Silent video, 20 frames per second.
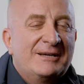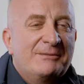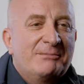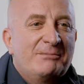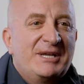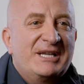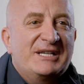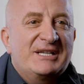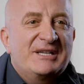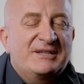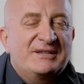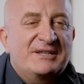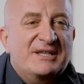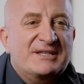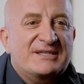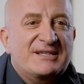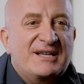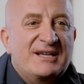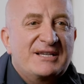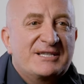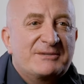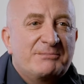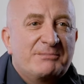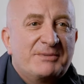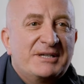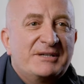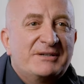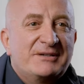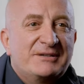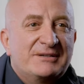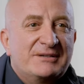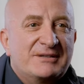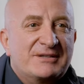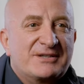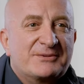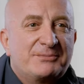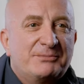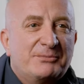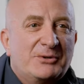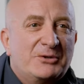making the size bigger,
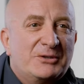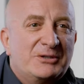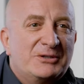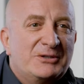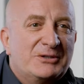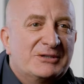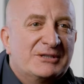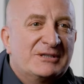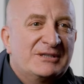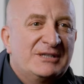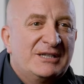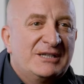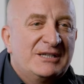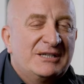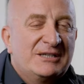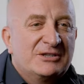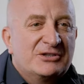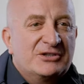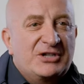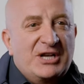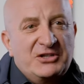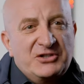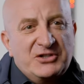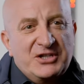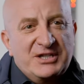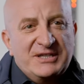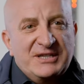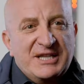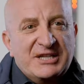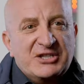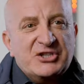smaller, changing the